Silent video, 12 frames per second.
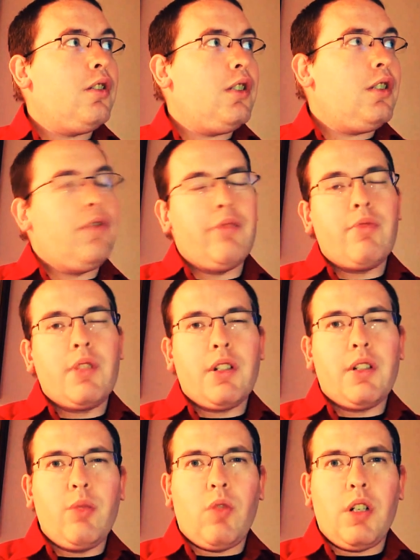if we
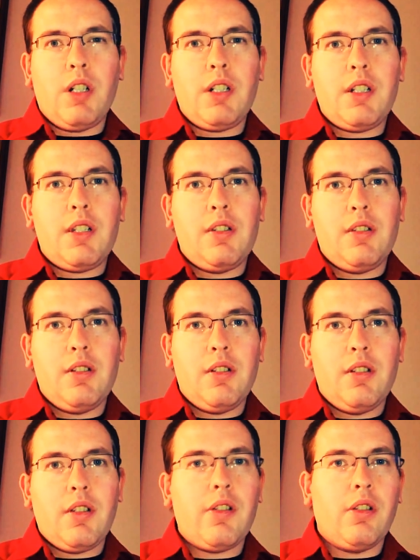really want
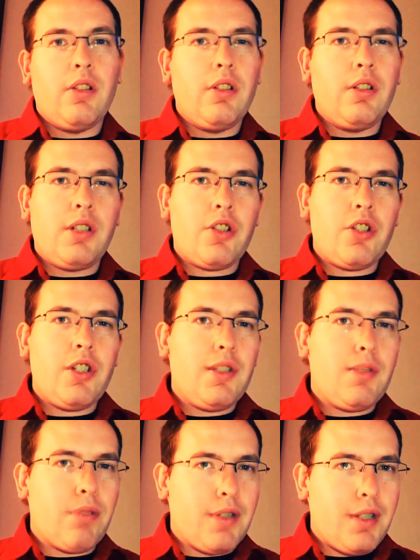the look that she's
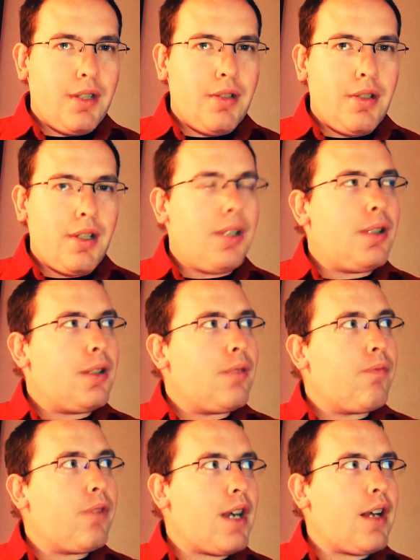presenting in the
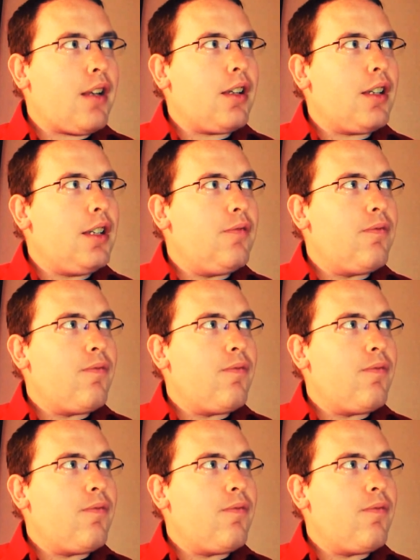finale.